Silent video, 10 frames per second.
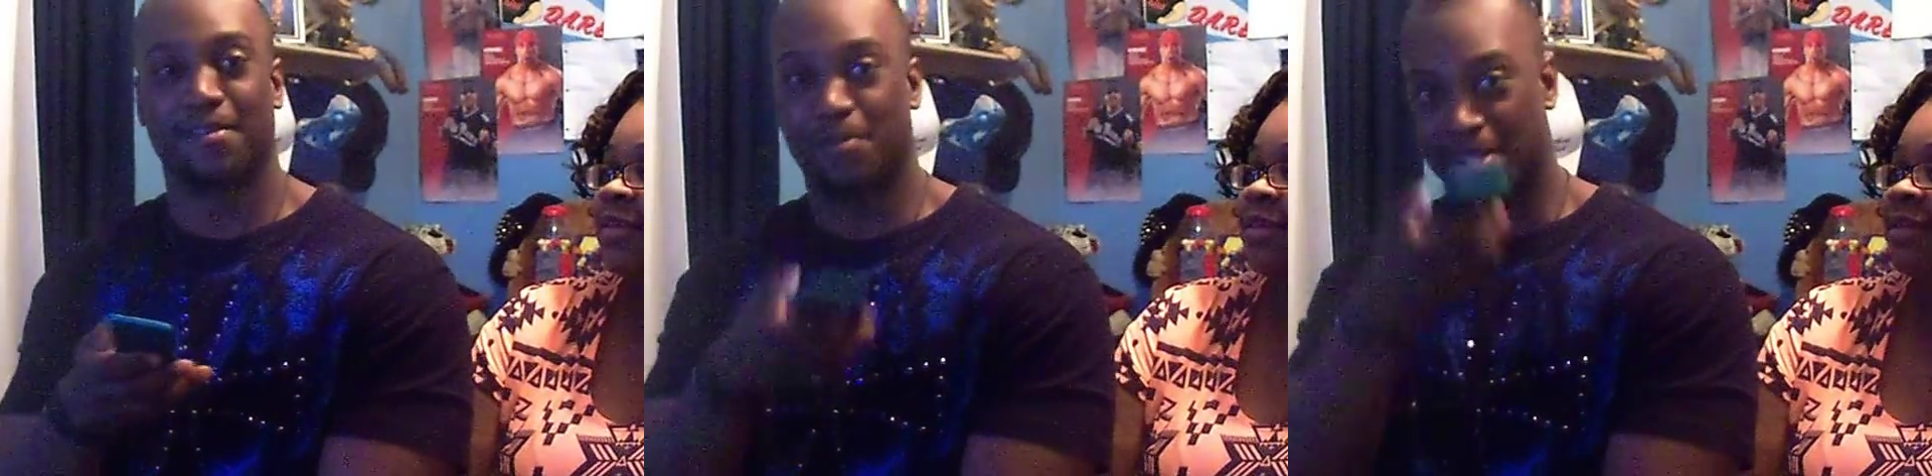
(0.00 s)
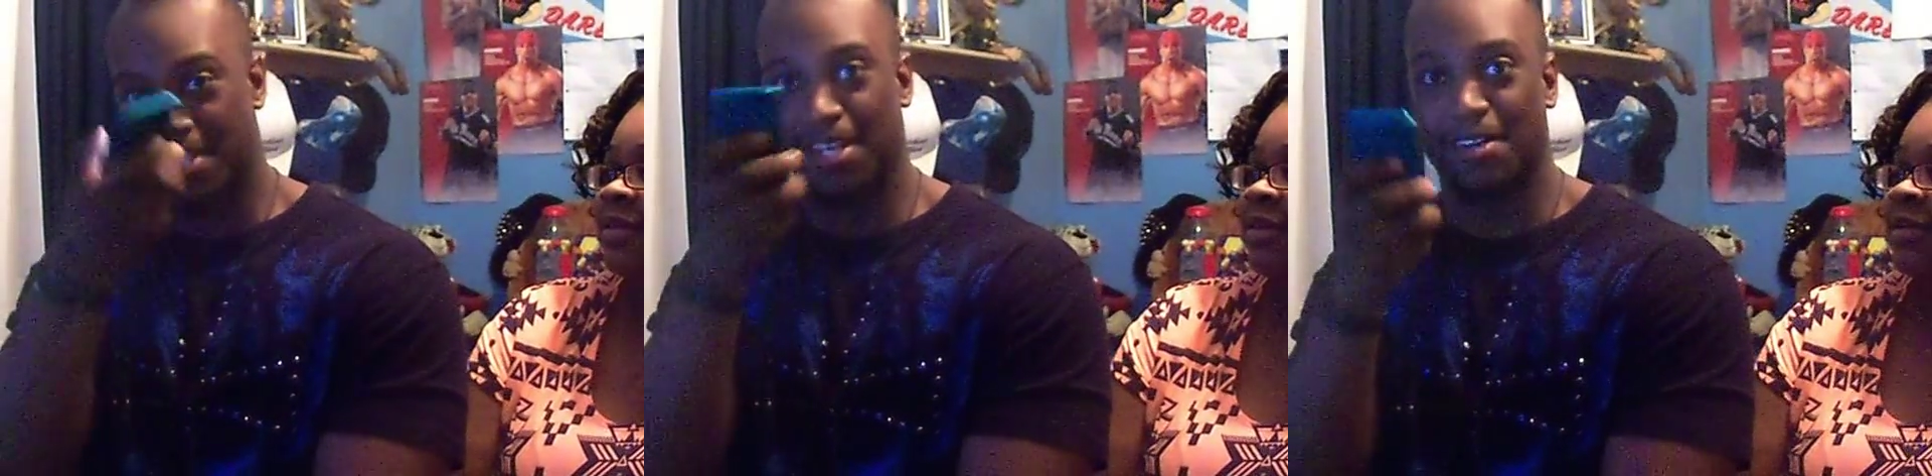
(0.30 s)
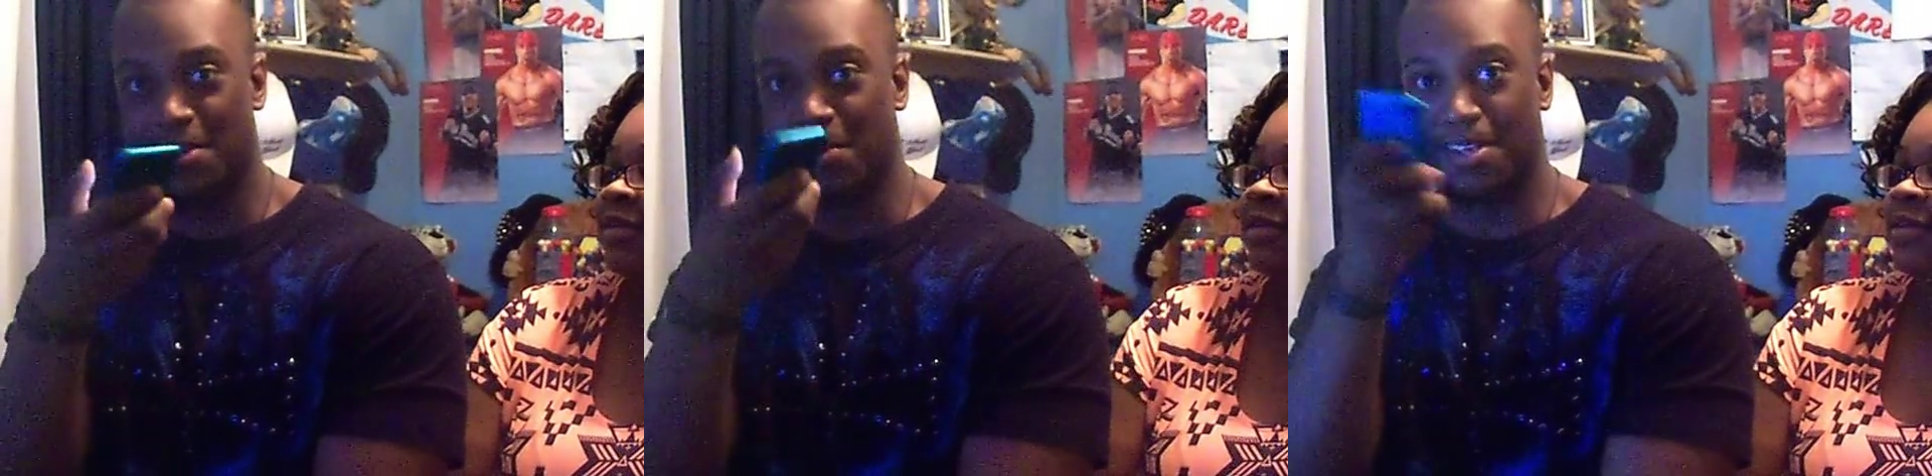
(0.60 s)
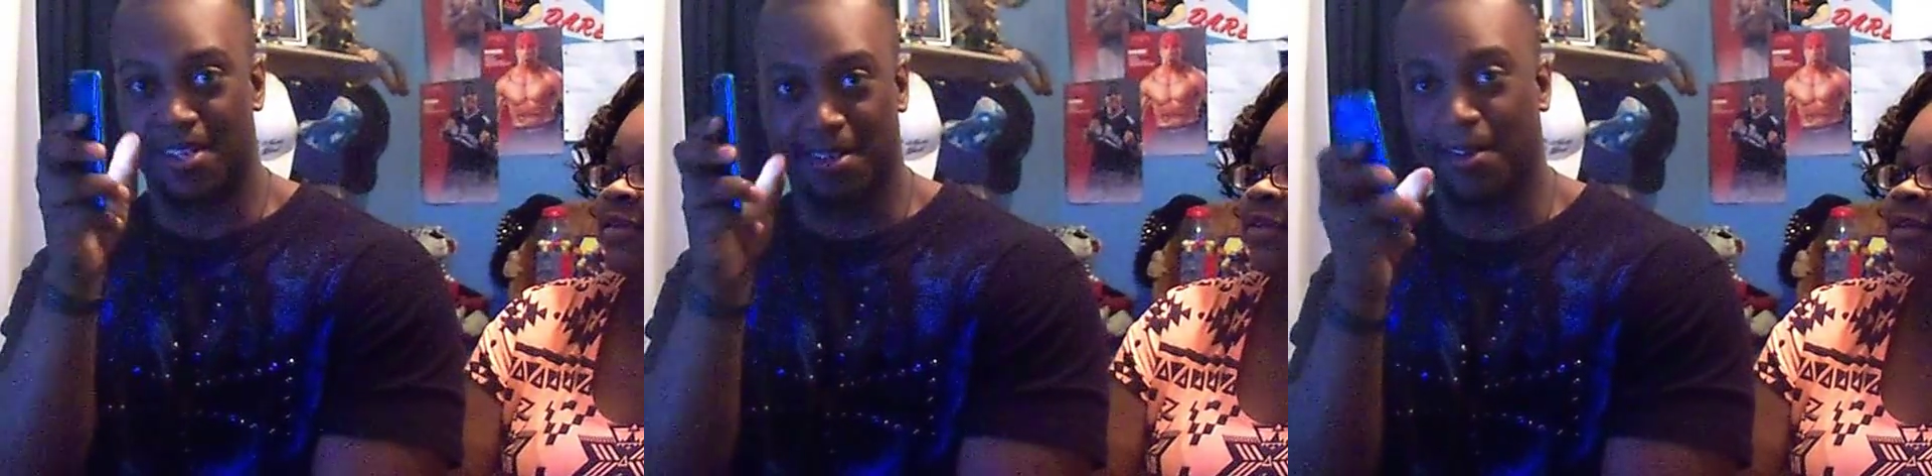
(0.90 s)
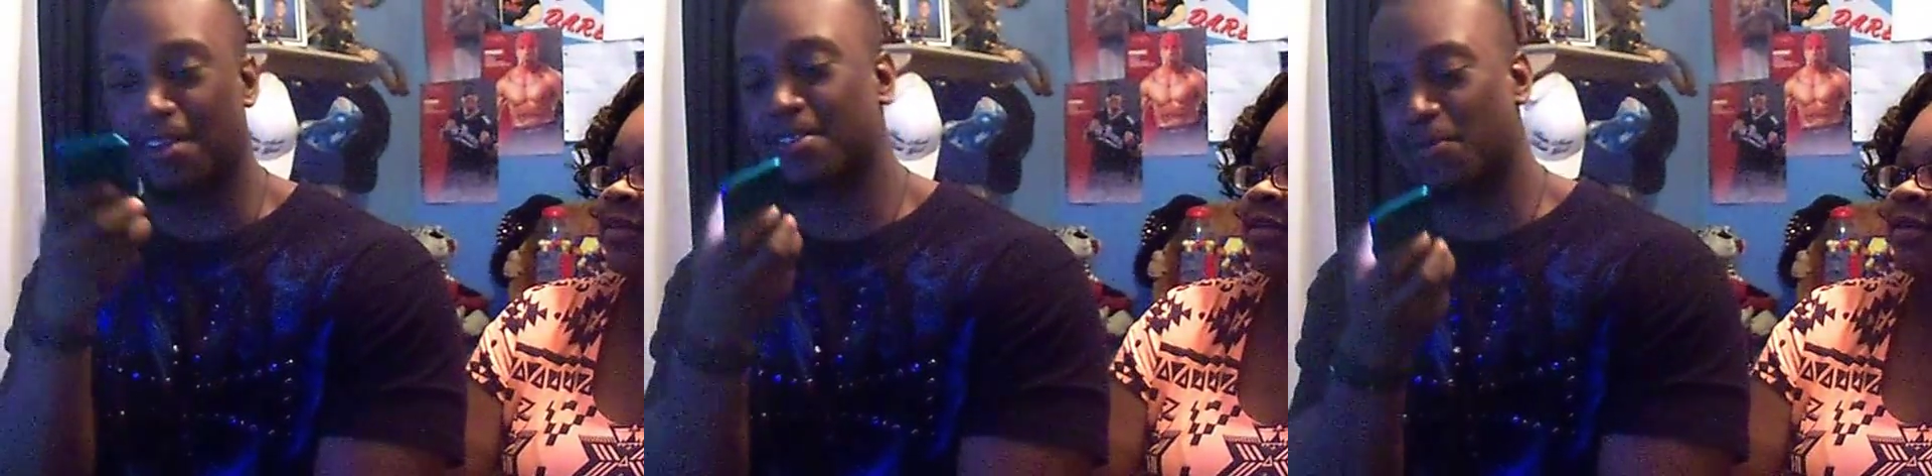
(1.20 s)
would tell you in
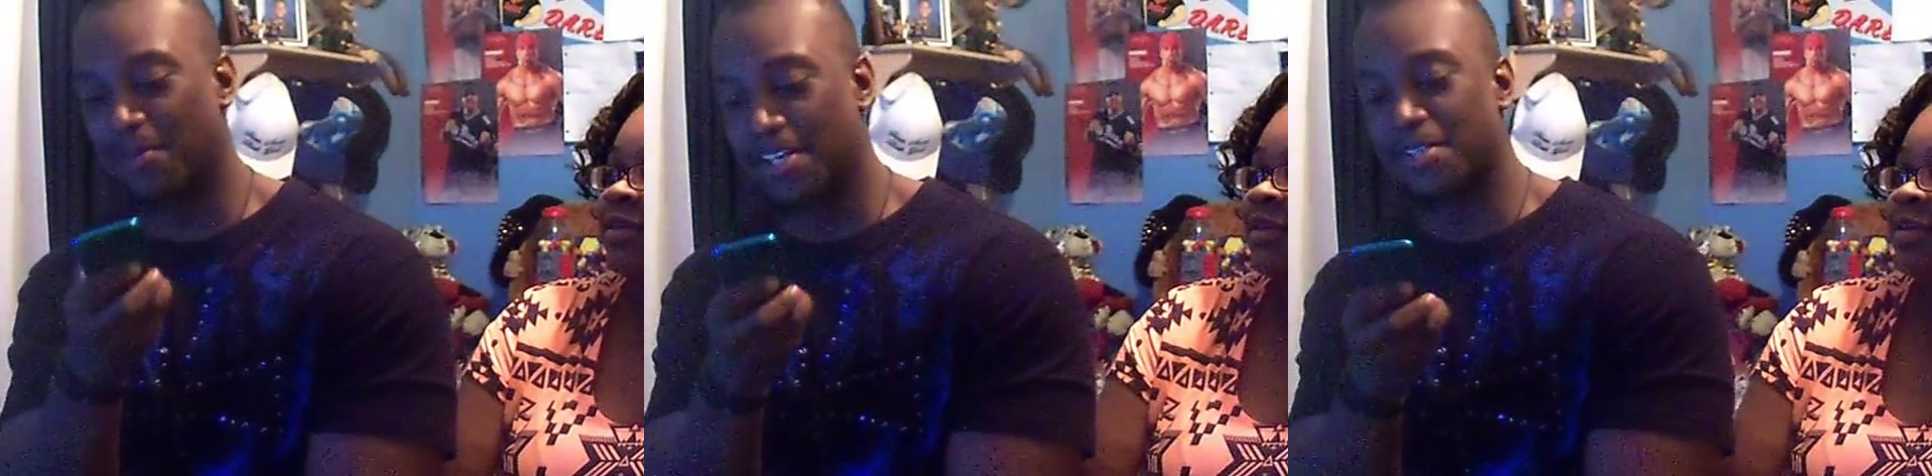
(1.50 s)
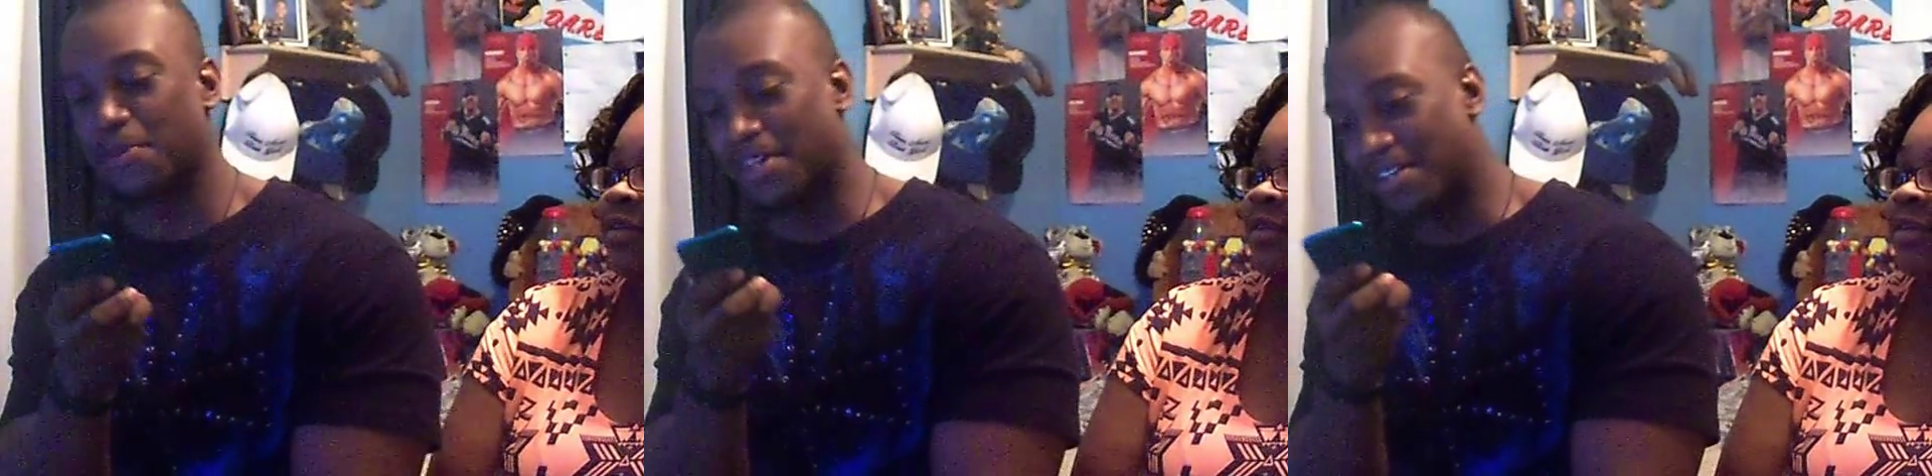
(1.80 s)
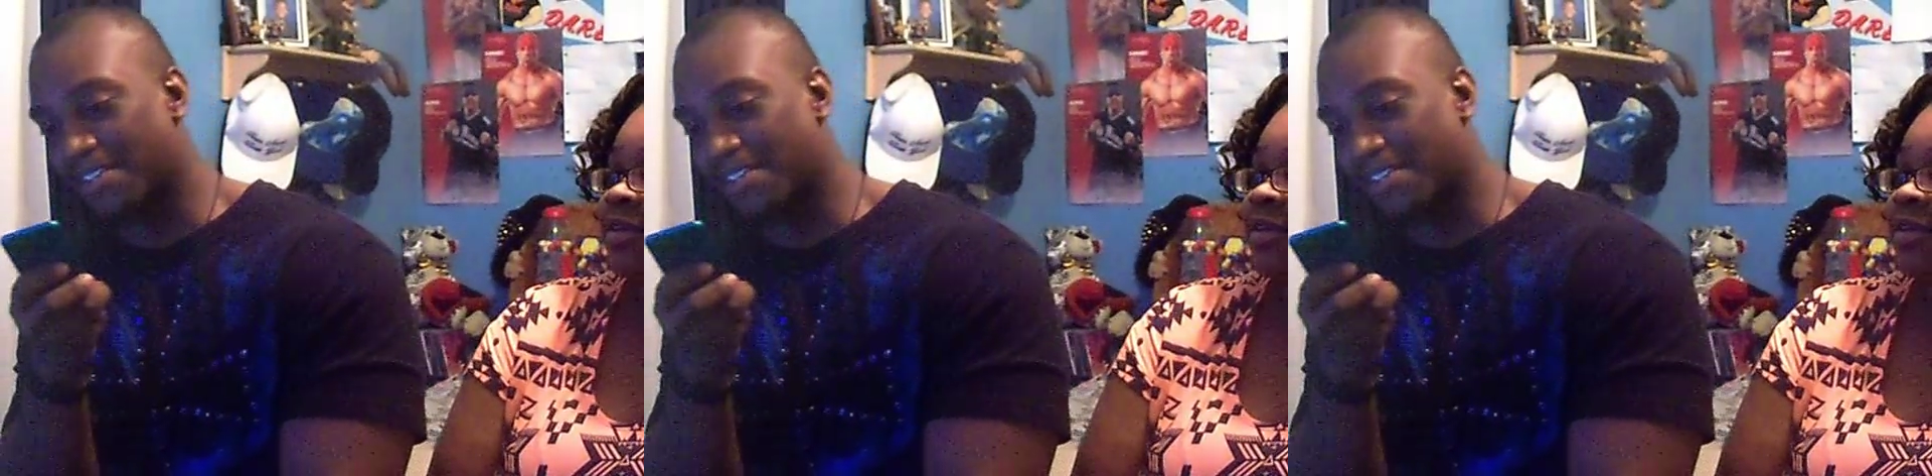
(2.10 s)
the retweet.